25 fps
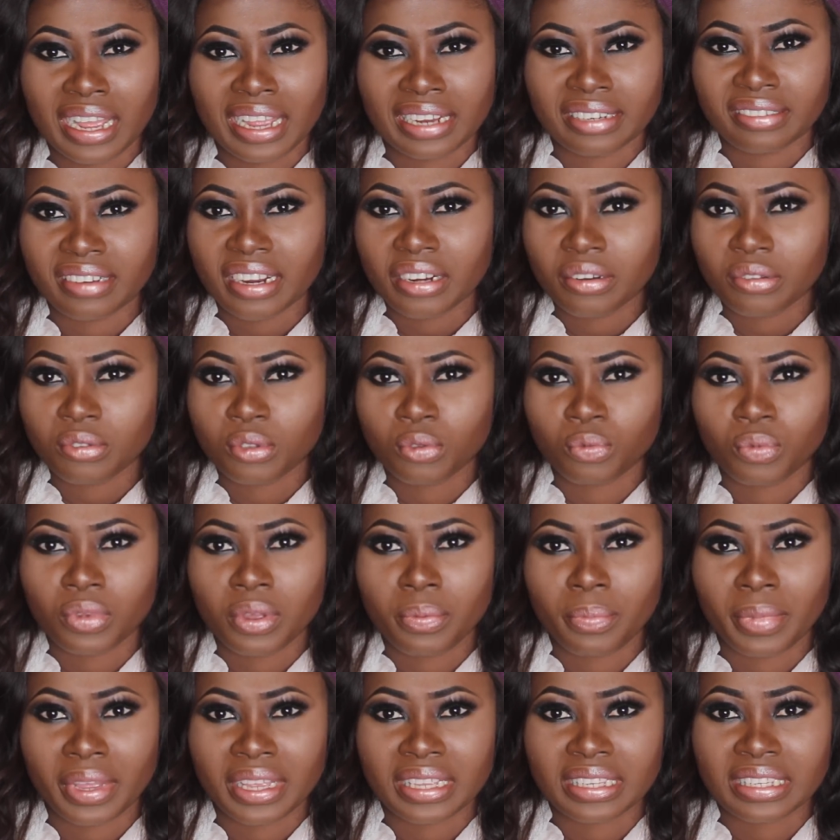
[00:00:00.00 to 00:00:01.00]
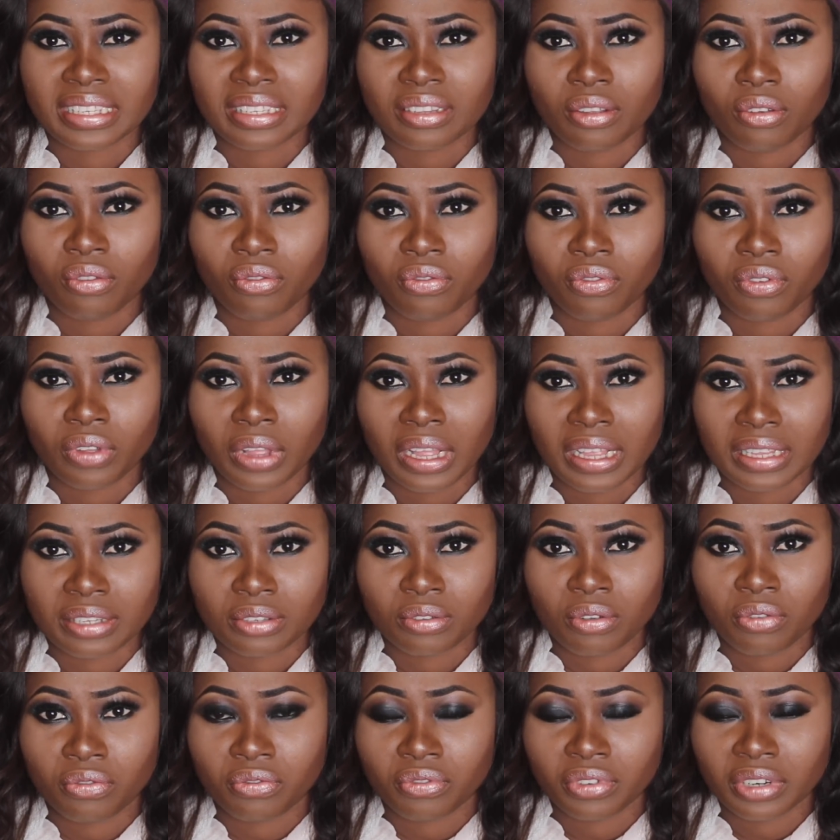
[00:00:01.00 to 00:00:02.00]
I tried not to weigh myself
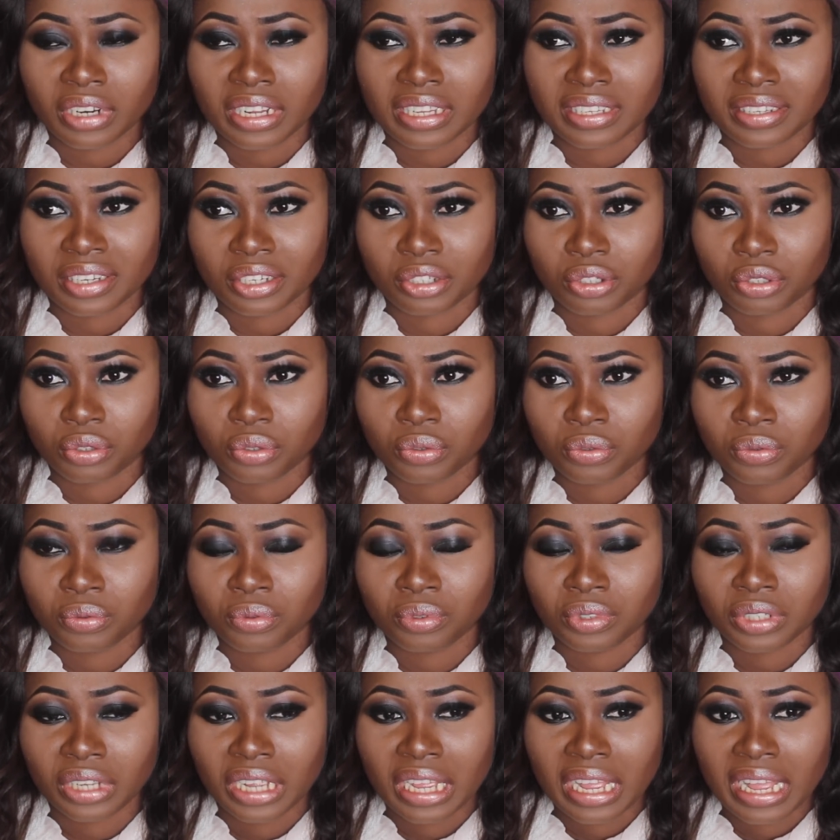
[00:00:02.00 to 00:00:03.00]
as often as I should.